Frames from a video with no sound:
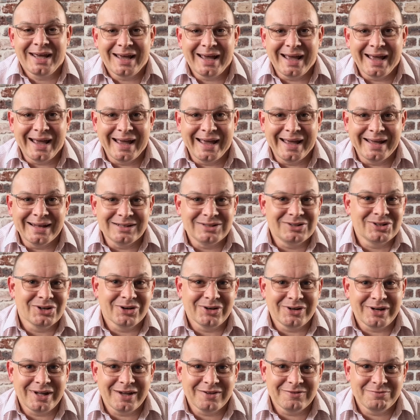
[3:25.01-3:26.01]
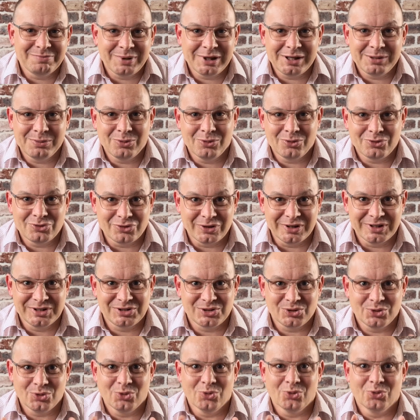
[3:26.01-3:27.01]
and don't have people dressed
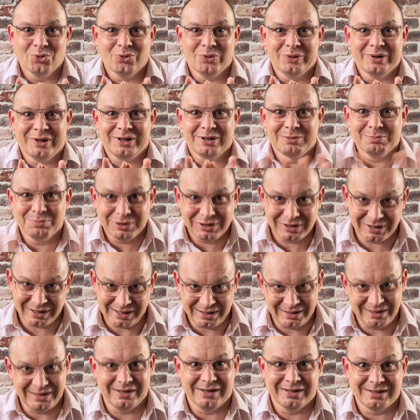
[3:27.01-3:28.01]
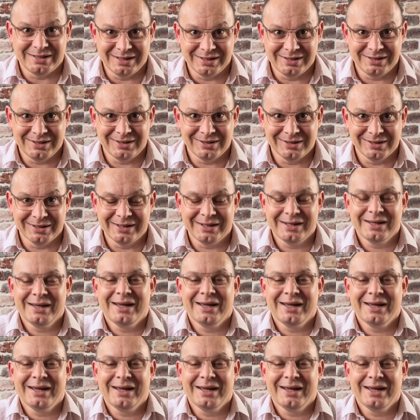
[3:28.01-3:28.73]
all completely identically.